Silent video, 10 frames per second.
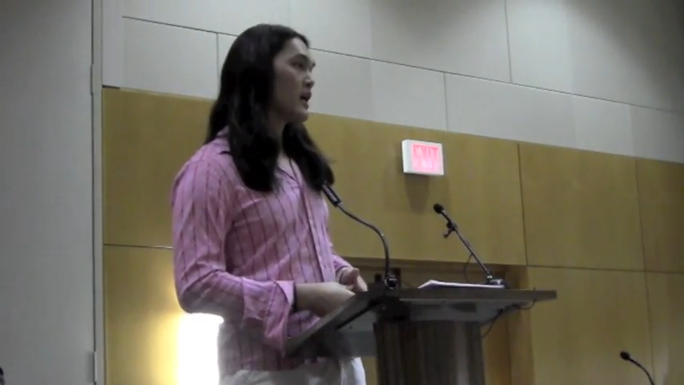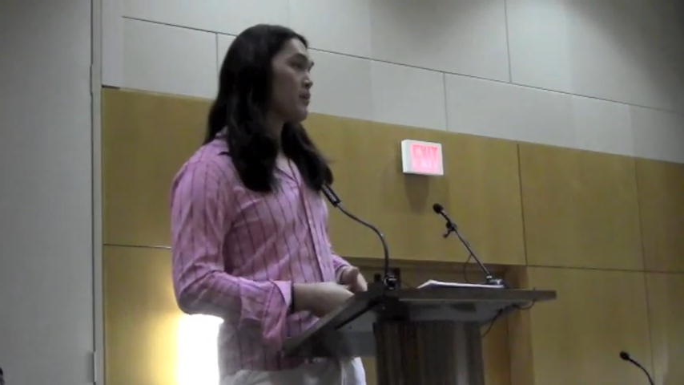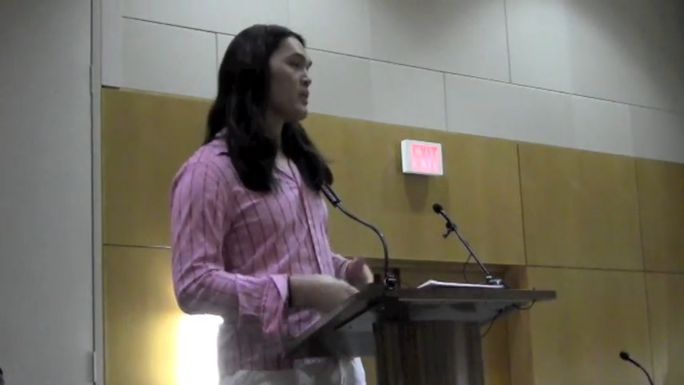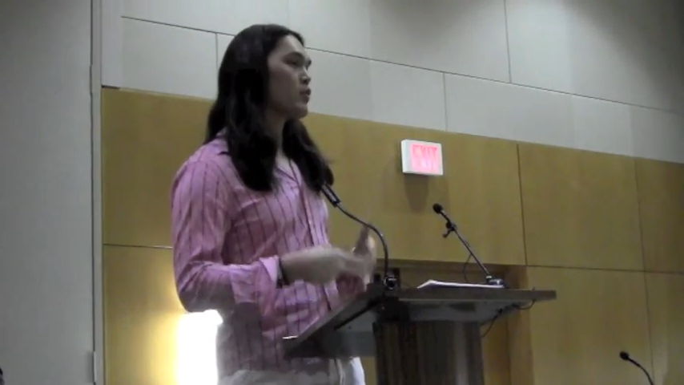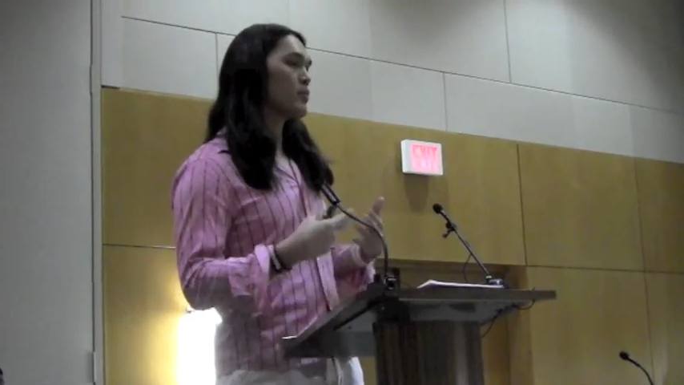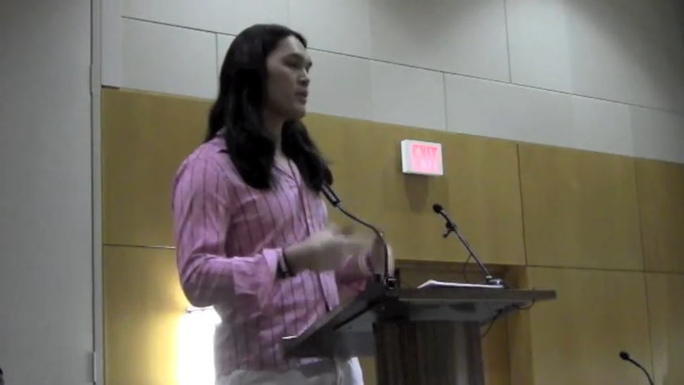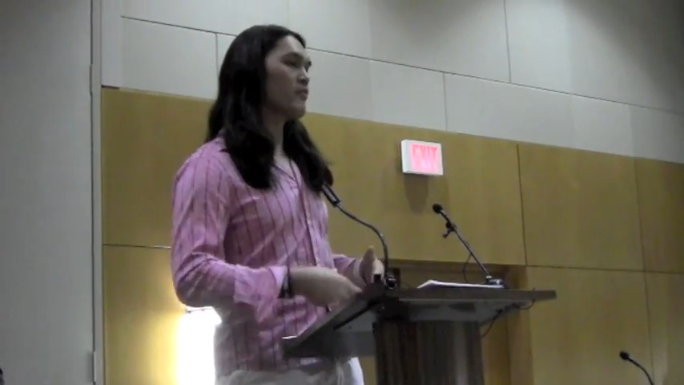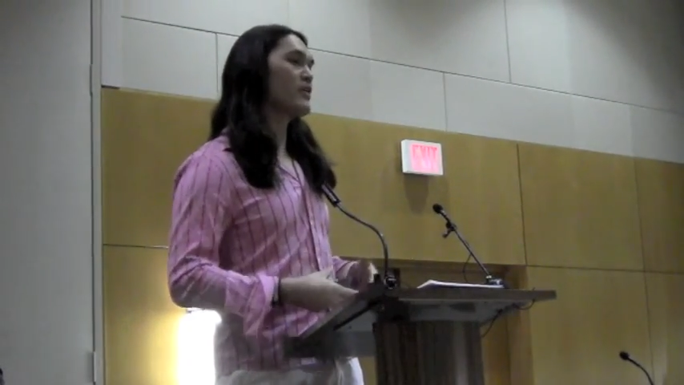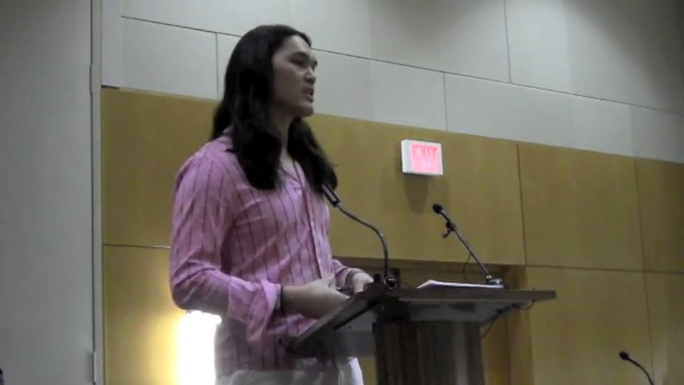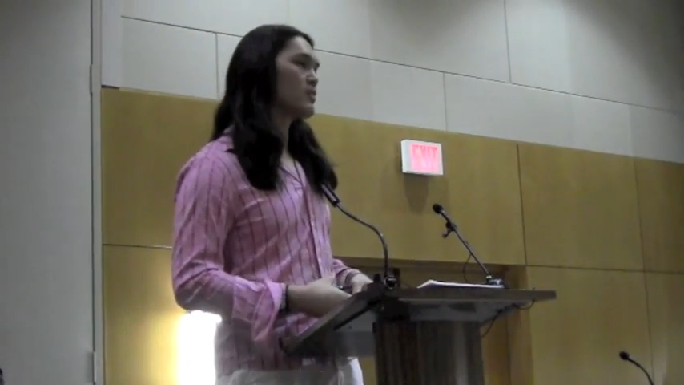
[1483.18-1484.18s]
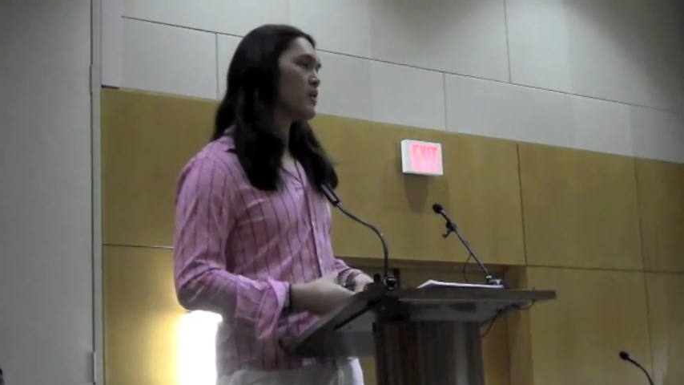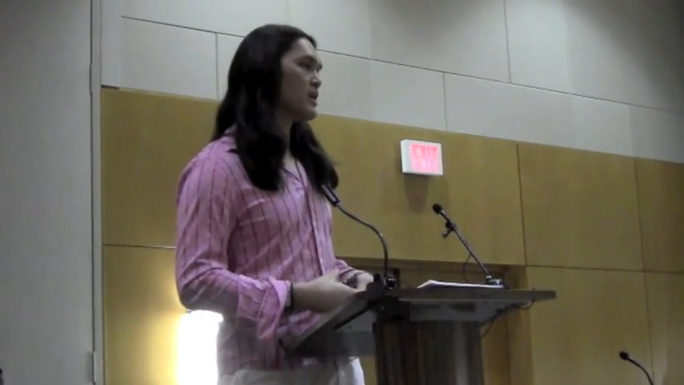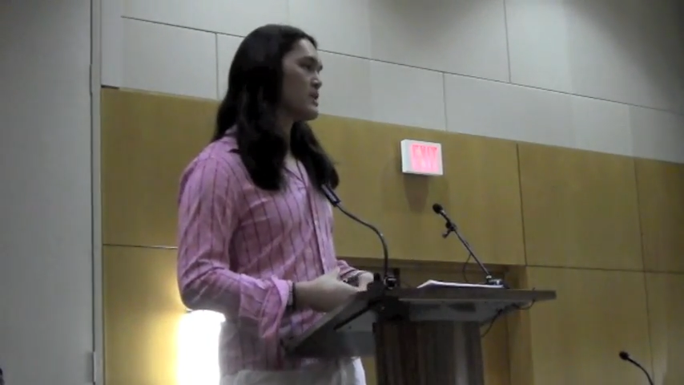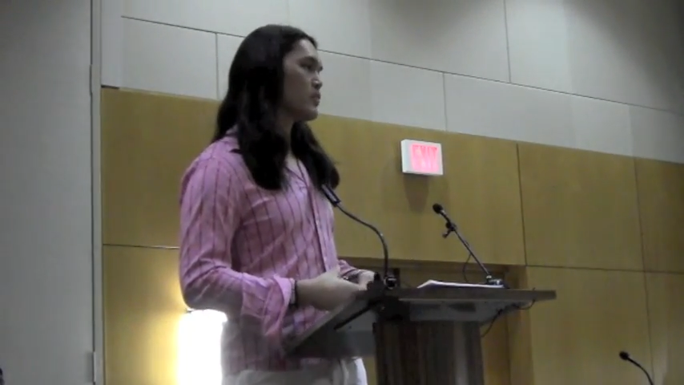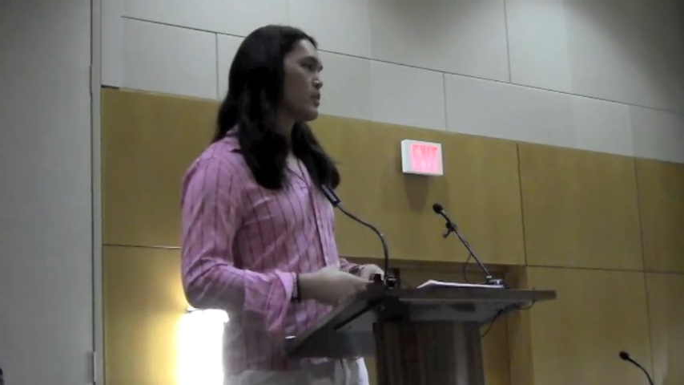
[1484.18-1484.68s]
And people were being
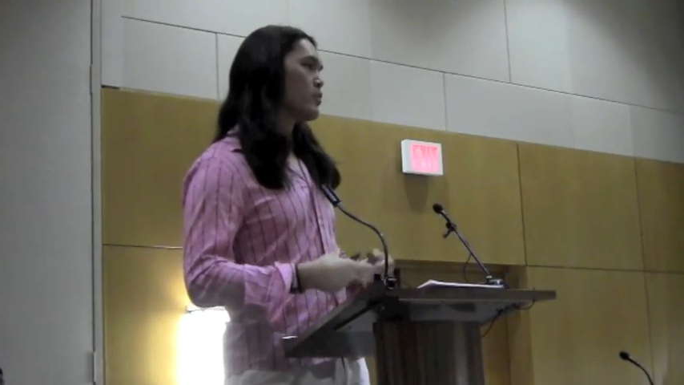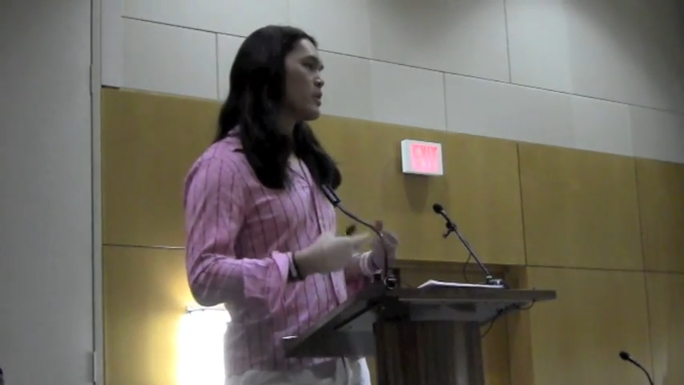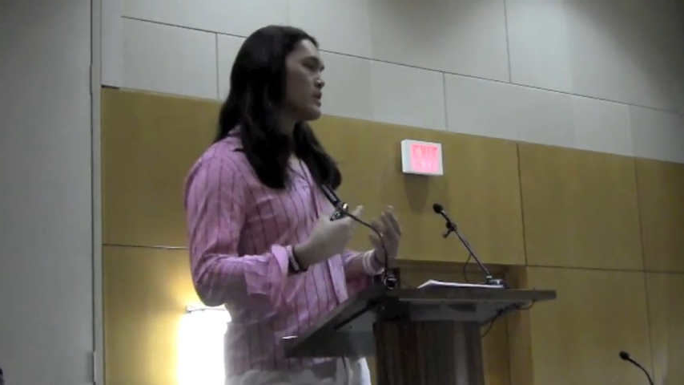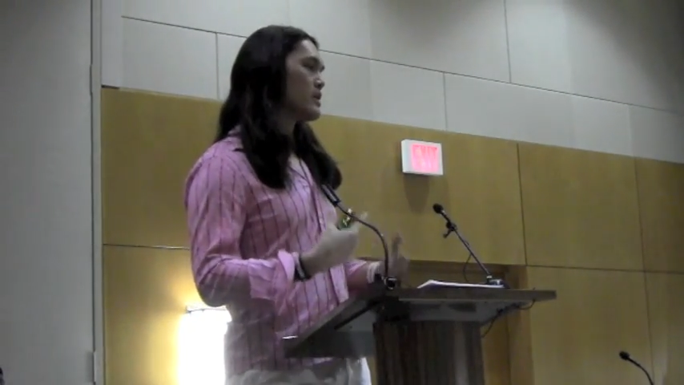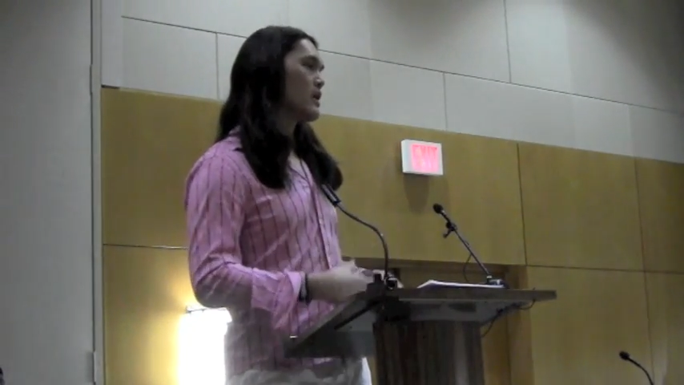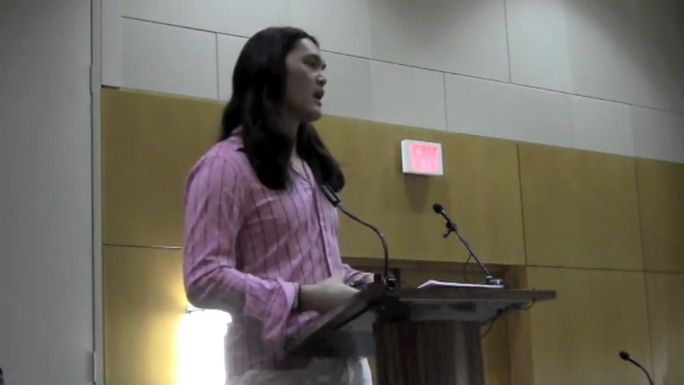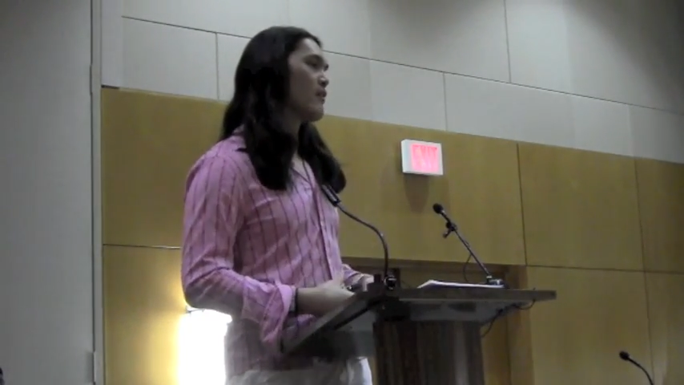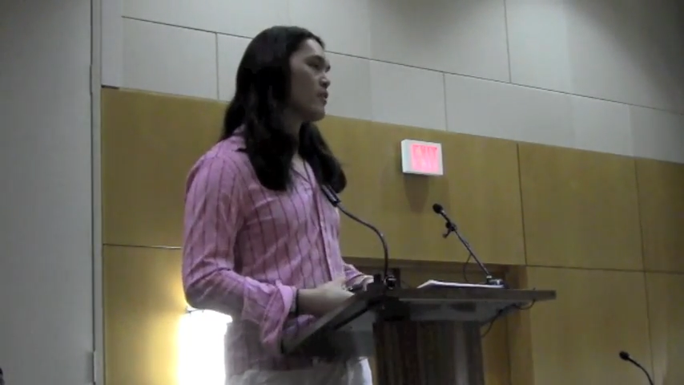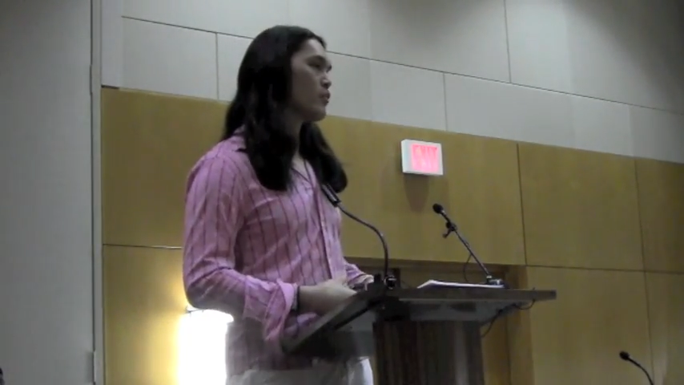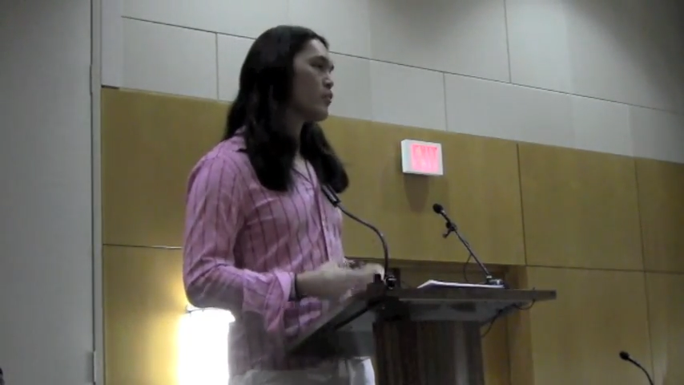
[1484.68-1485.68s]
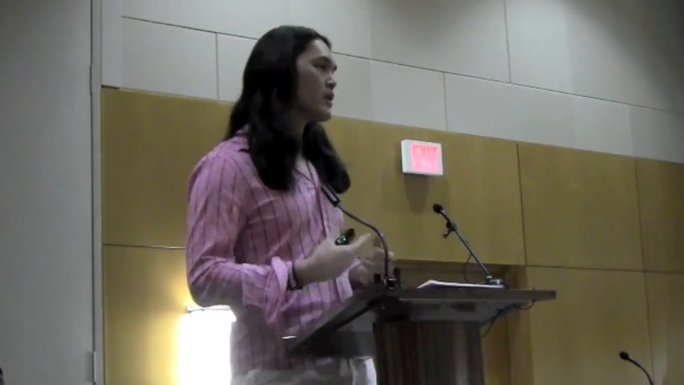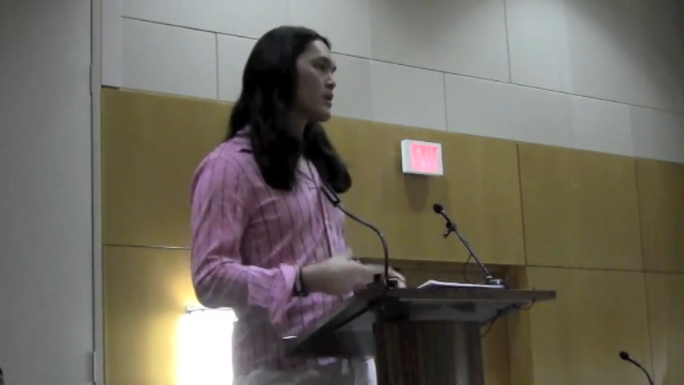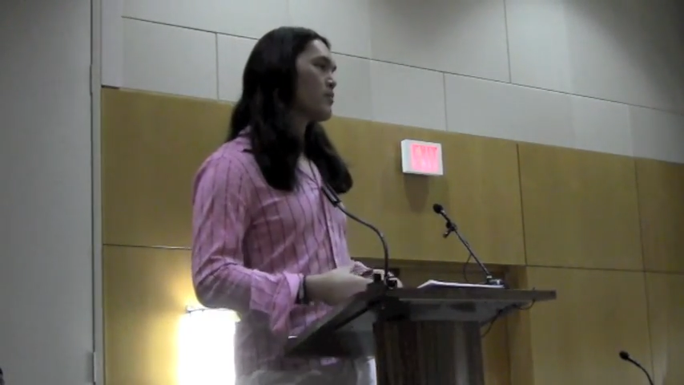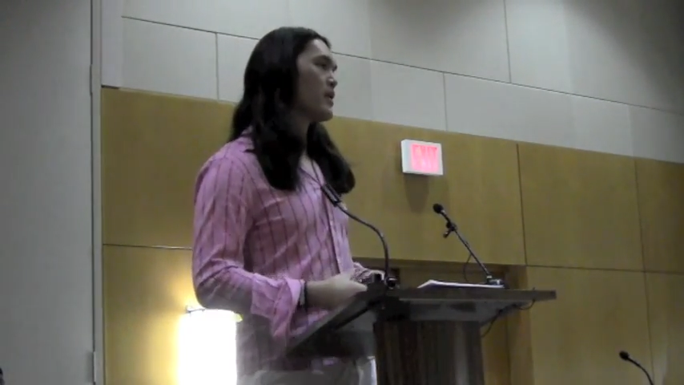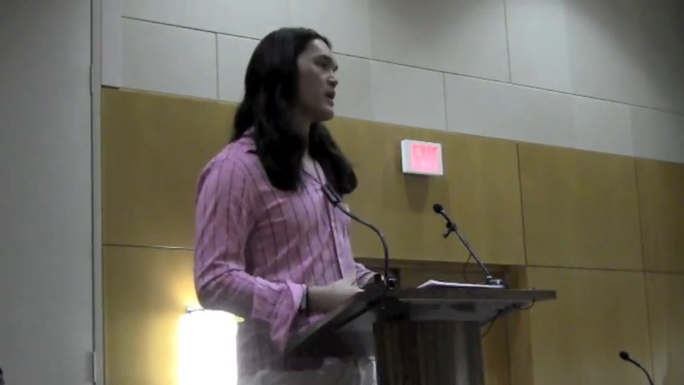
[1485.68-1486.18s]
victimized, and we wanted to have a
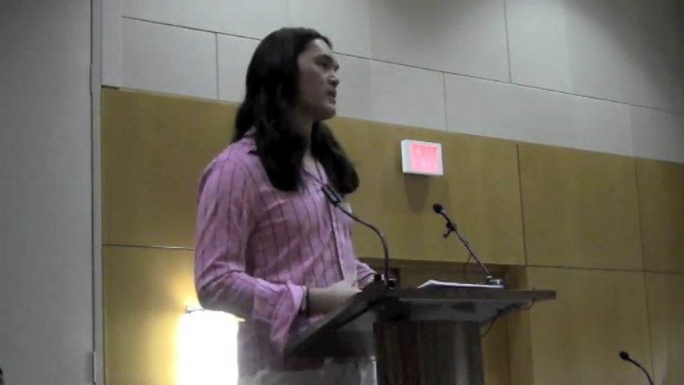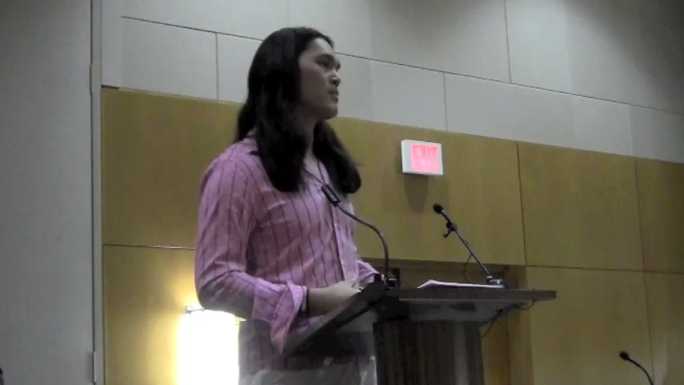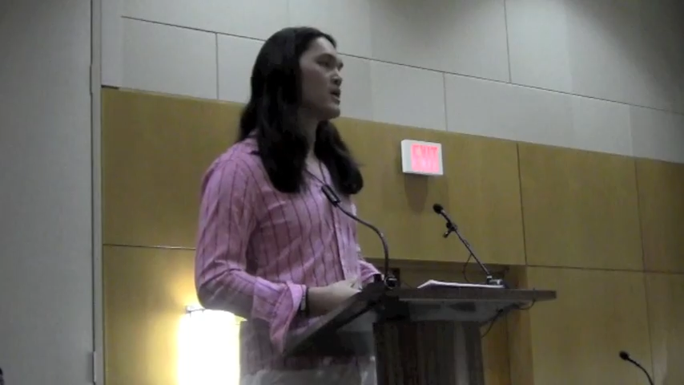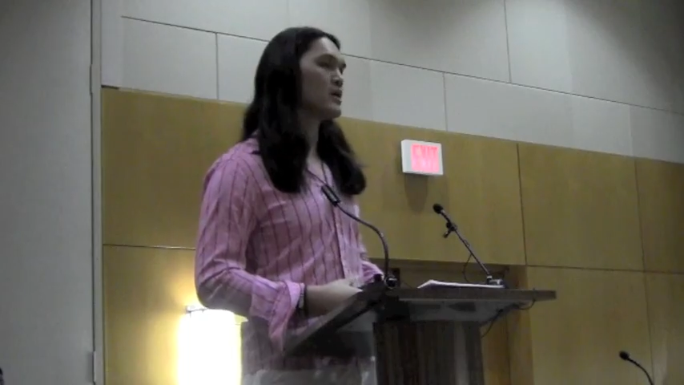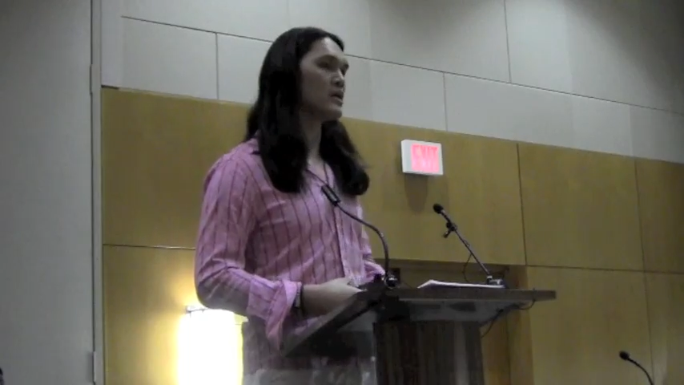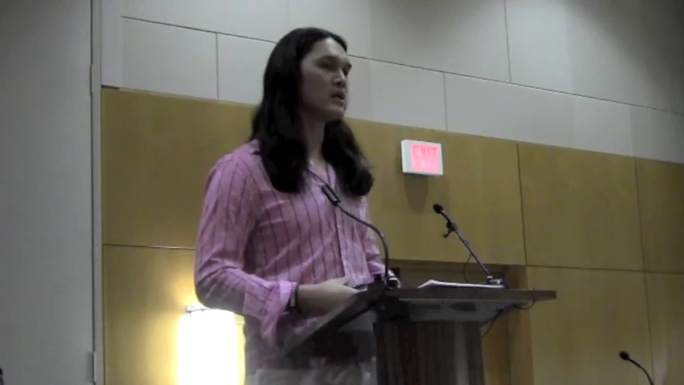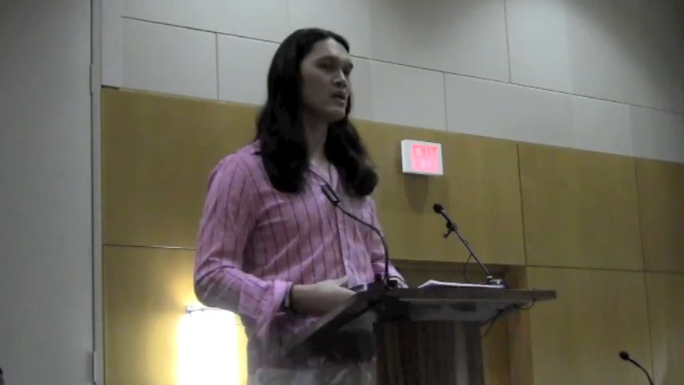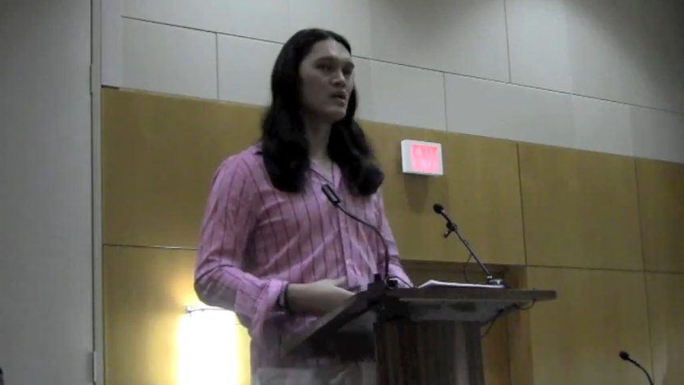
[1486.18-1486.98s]
real impact immediately.